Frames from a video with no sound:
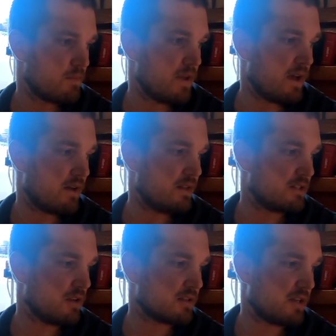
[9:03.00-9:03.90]
Now
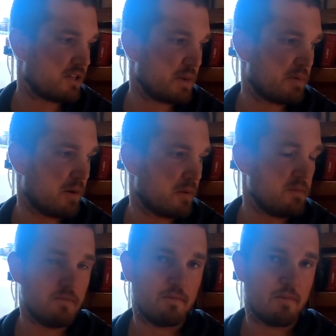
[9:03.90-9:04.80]
it's not such a
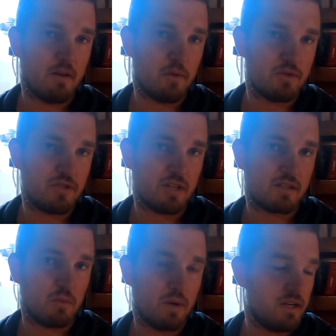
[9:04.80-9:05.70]
problem. If it was
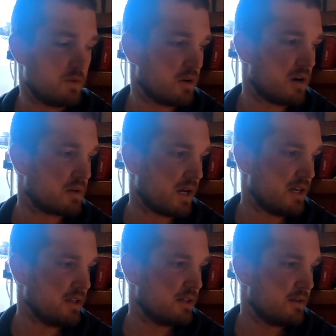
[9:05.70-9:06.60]
just the wind, we're
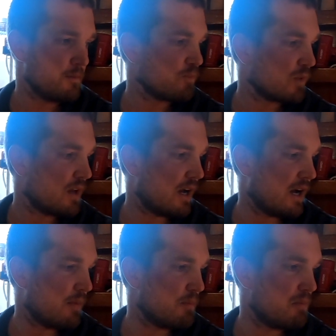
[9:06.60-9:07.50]
okay.
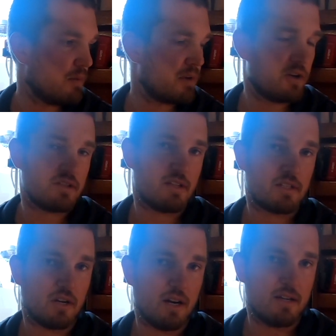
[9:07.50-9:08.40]
But because the
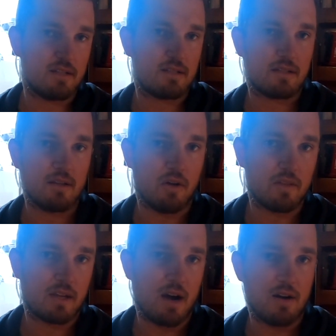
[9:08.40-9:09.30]
tide is
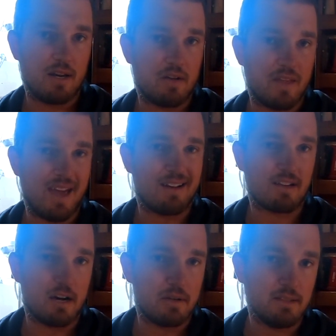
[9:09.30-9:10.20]
currently on the
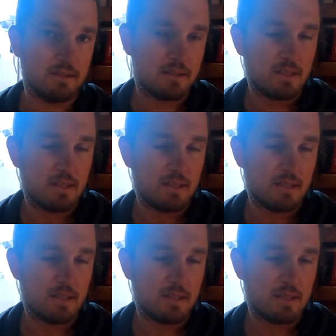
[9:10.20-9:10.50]
outgoing,